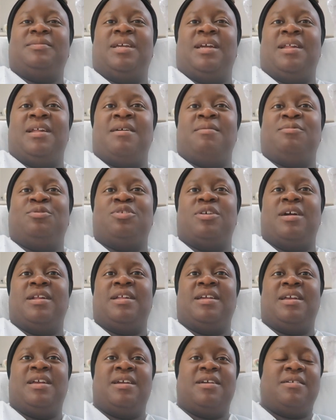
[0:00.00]
And I'm trying
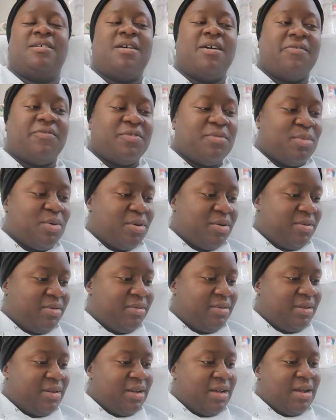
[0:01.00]
to get comfortable.
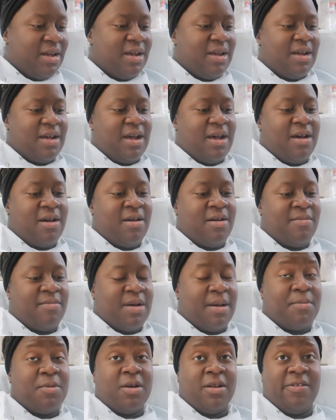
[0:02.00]

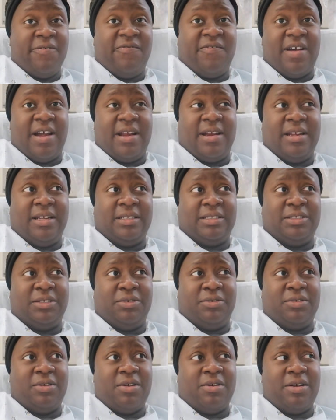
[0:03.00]
I'm going to find it
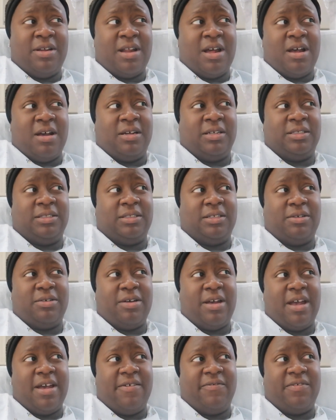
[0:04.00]
soon, though, and I also
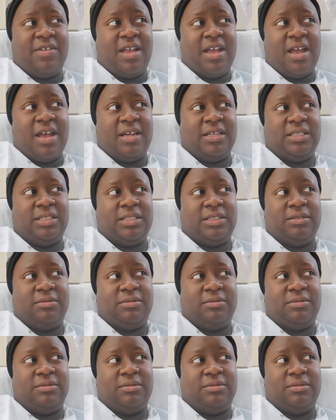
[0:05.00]
have gas.